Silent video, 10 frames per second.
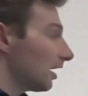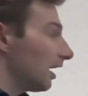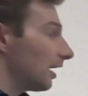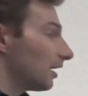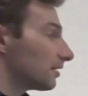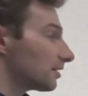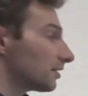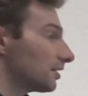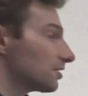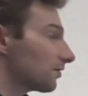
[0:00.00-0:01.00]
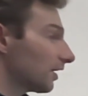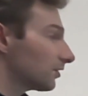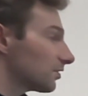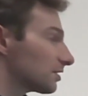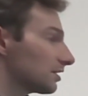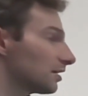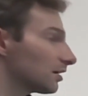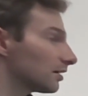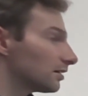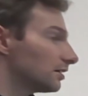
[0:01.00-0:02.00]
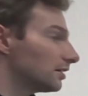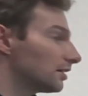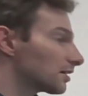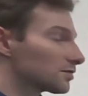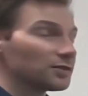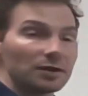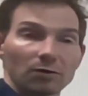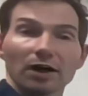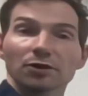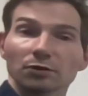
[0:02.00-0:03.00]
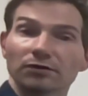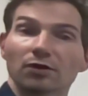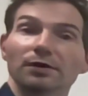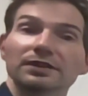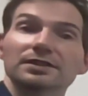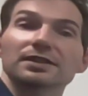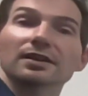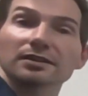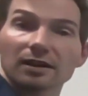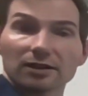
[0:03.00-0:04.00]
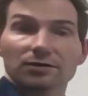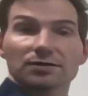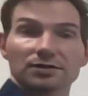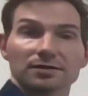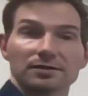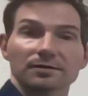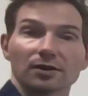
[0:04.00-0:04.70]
And these vectors here, Ex and Ey, we've already said are constant.